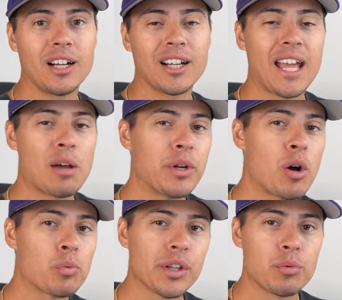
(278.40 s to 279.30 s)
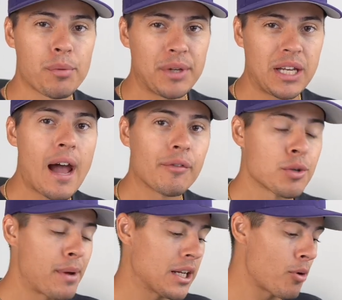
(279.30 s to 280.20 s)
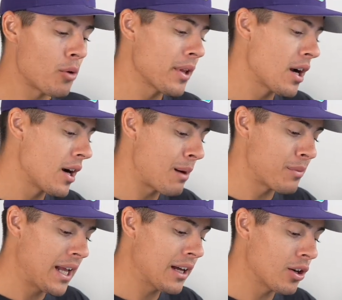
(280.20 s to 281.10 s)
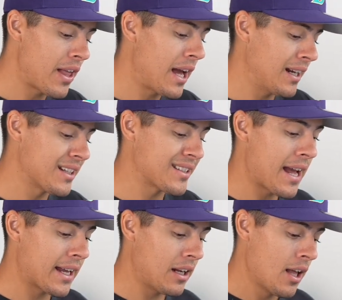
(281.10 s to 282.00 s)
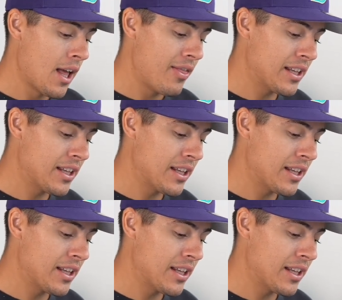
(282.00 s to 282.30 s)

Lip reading: again, we don't really want to be an average baseball player, and I'm going to hit on that in a second.